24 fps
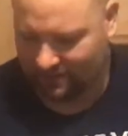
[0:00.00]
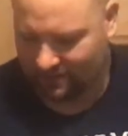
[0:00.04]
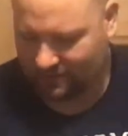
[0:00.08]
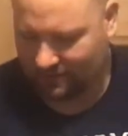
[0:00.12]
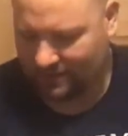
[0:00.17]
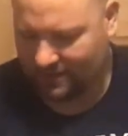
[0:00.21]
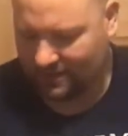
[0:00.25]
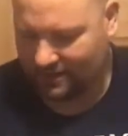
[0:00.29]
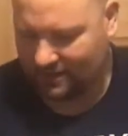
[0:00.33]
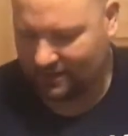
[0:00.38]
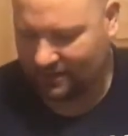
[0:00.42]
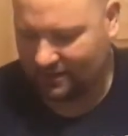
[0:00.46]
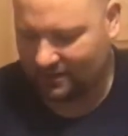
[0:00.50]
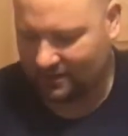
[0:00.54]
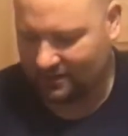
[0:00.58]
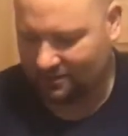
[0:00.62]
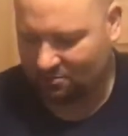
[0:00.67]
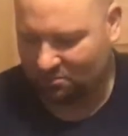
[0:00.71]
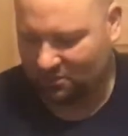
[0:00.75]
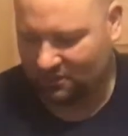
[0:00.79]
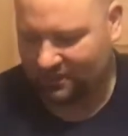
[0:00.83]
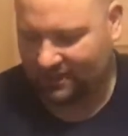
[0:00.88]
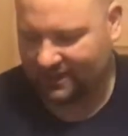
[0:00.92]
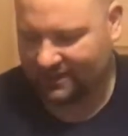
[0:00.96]
Go ahead and
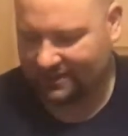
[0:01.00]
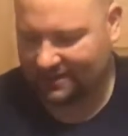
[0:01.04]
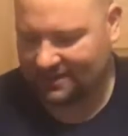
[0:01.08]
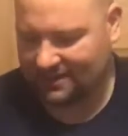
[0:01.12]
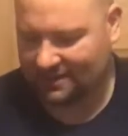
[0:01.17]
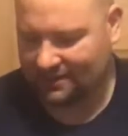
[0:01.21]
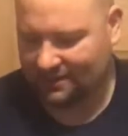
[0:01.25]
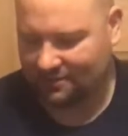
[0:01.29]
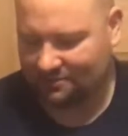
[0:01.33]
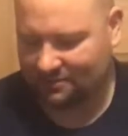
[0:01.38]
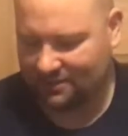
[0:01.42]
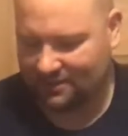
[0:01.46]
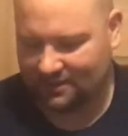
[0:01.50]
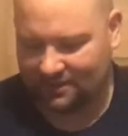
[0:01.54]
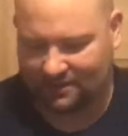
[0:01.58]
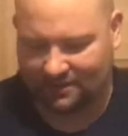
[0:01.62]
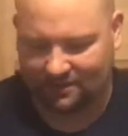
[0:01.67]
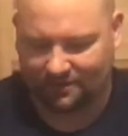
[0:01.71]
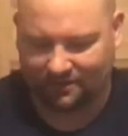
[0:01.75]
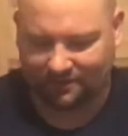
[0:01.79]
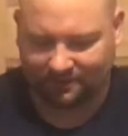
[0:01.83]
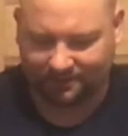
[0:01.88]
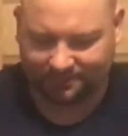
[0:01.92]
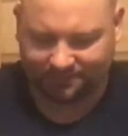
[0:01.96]
plate that up
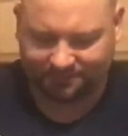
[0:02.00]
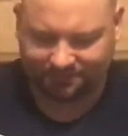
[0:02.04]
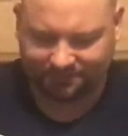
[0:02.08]
there.